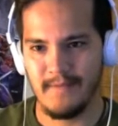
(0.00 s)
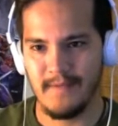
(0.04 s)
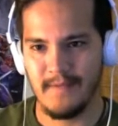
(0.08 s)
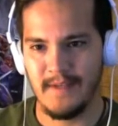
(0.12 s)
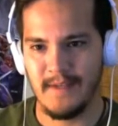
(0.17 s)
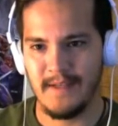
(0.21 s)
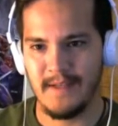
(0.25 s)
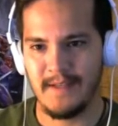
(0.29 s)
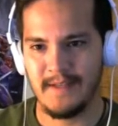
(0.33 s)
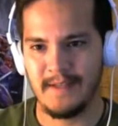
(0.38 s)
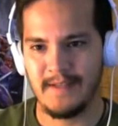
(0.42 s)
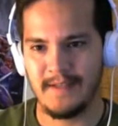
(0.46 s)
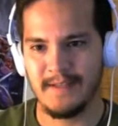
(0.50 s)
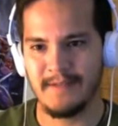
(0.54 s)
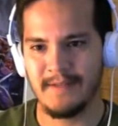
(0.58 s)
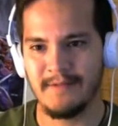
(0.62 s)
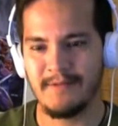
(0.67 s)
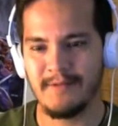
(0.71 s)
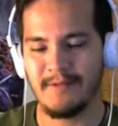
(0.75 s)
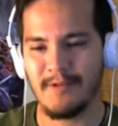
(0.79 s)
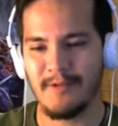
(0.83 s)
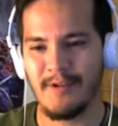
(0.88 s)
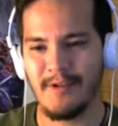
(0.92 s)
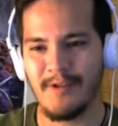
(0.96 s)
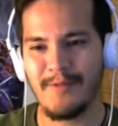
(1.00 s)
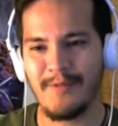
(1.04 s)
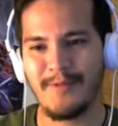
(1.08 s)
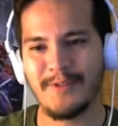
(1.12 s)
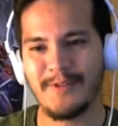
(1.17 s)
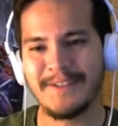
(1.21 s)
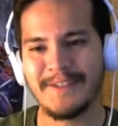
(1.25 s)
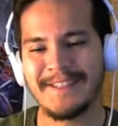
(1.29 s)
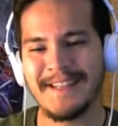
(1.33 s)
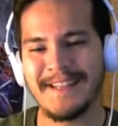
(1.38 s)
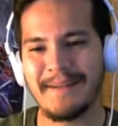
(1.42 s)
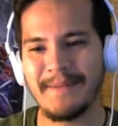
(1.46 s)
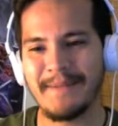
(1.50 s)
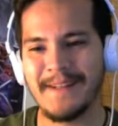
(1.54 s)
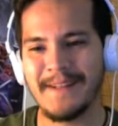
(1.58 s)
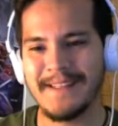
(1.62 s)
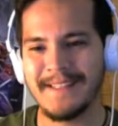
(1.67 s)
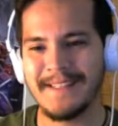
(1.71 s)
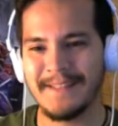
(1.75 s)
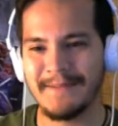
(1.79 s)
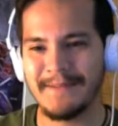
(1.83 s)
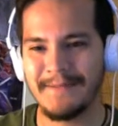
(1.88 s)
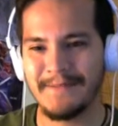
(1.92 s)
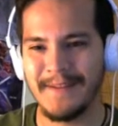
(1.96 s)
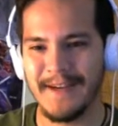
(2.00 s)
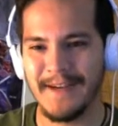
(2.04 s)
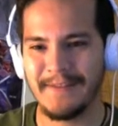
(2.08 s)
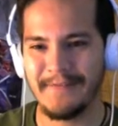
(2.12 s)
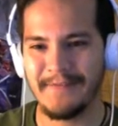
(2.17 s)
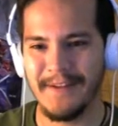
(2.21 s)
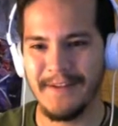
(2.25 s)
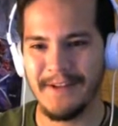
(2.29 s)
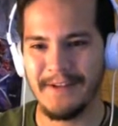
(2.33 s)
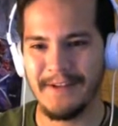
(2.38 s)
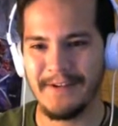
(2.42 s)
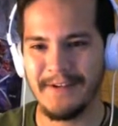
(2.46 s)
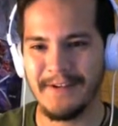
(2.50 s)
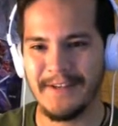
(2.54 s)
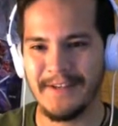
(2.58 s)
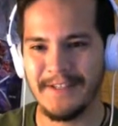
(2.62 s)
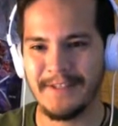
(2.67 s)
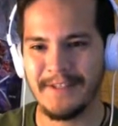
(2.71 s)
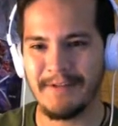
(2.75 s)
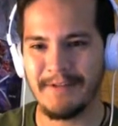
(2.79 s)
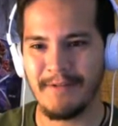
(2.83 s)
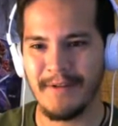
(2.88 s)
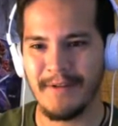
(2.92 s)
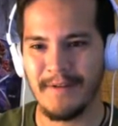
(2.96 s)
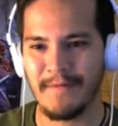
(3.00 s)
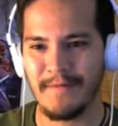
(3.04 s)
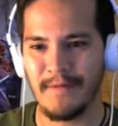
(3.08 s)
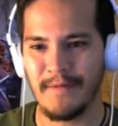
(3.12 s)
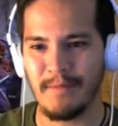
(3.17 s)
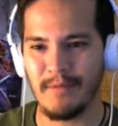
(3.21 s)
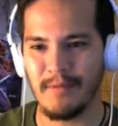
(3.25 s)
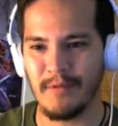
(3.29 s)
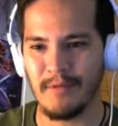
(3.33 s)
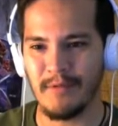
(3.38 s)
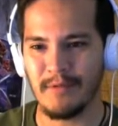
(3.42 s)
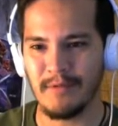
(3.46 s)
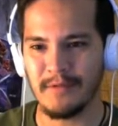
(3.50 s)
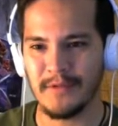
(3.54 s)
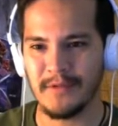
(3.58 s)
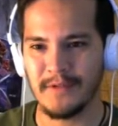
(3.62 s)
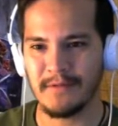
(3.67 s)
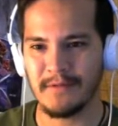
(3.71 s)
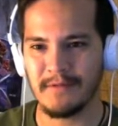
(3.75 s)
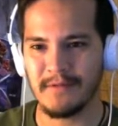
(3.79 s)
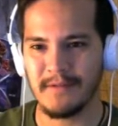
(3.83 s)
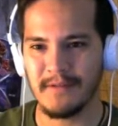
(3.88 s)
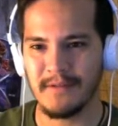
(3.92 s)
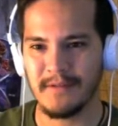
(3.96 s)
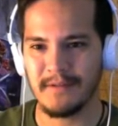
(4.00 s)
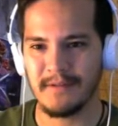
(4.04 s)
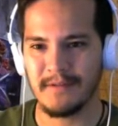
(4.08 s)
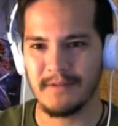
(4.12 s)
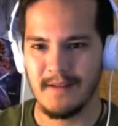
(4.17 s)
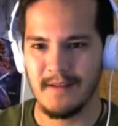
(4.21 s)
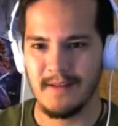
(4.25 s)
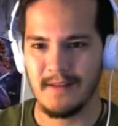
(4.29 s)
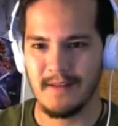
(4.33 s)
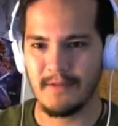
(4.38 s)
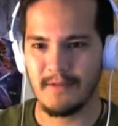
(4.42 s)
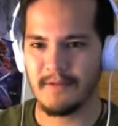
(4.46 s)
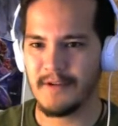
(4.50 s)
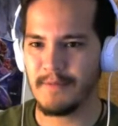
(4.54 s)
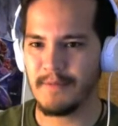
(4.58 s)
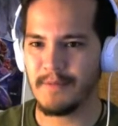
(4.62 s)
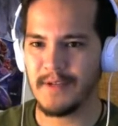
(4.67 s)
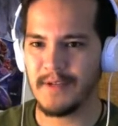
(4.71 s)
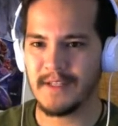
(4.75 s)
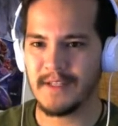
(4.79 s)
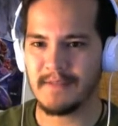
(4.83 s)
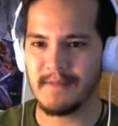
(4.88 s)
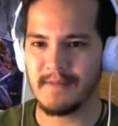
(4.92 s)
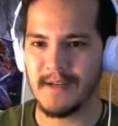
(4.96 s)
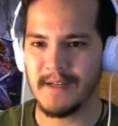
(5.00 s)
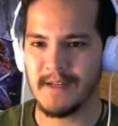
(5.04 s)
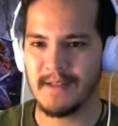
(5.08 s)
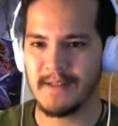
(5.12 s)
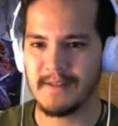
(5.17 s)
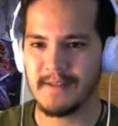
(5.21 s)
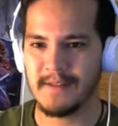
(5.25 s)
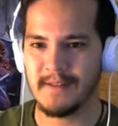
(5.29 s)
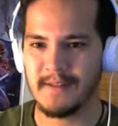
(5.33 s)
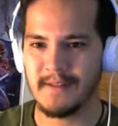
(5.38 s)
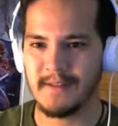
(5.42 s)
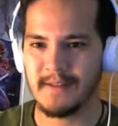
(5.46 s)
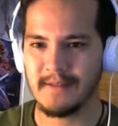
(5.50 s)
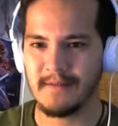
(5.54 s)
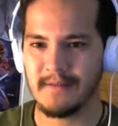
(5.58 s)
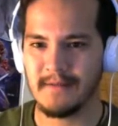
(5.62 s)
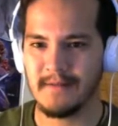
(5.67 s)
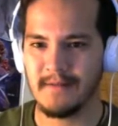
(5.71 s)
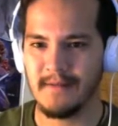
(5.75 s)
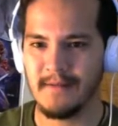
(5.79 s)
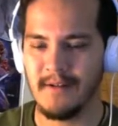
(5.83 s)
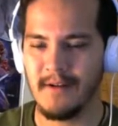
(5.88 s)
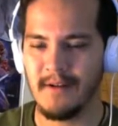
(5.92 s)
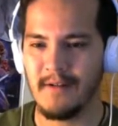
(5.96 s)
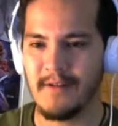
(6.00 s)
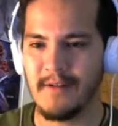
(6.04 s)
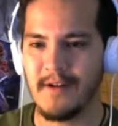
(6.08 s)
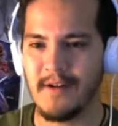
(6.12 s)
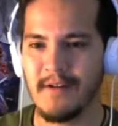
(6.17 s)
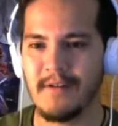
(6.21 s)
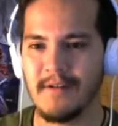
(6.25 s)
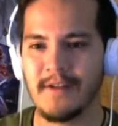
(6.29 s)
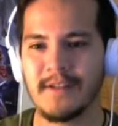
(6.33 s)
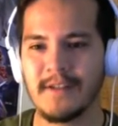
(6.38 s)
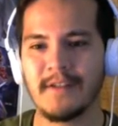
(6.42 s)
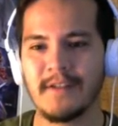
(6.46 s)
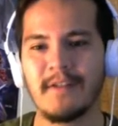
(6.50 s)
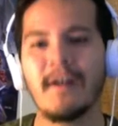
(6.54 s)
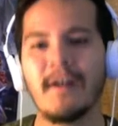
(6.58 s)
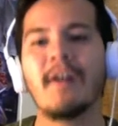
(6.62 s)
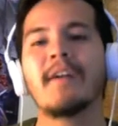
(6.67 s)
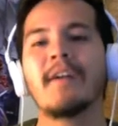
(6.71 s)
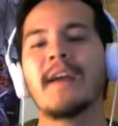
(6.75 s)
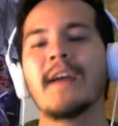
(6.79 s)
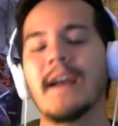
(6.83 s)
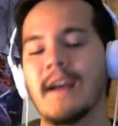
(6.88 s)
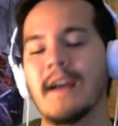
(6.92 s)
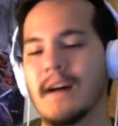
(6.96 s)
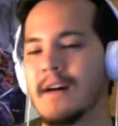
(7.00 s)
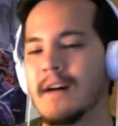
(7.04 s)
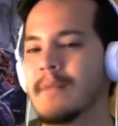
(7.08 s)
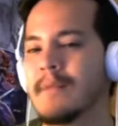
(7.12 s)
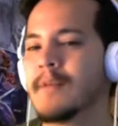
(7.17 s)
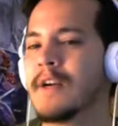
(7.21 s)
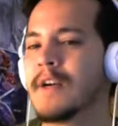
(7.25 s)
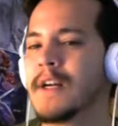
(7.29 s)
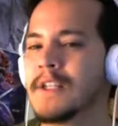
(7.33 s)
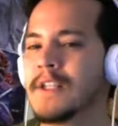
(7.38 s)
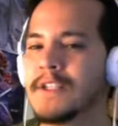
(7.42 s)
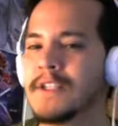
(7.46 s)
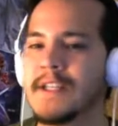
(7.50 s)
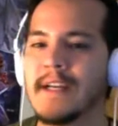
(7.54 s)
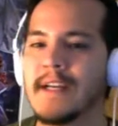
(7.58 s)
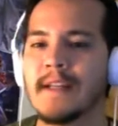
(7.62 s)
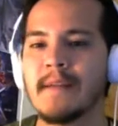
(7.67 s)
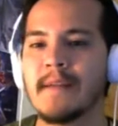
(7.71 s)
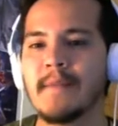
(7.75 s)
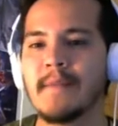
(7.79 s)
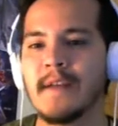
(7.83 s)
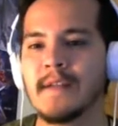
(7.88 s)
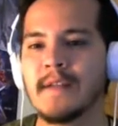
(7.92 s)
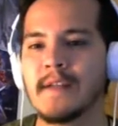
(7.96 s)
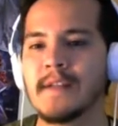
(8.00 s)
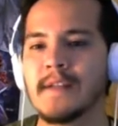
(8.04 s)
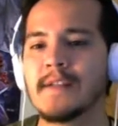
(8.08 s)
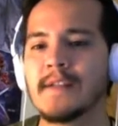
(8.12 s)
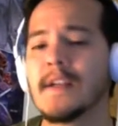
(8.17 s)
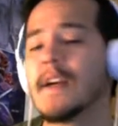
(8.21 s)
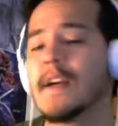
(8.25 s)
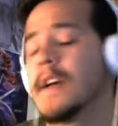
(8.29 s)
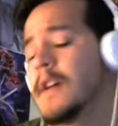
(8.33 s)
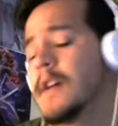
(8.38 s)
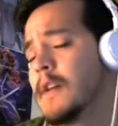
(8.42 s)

His normal summons Effect Veiler. He's going for Borrelsword. Three plus monsters. Oh no, he's going. Okay, Almirage. Yeah, that makes sense.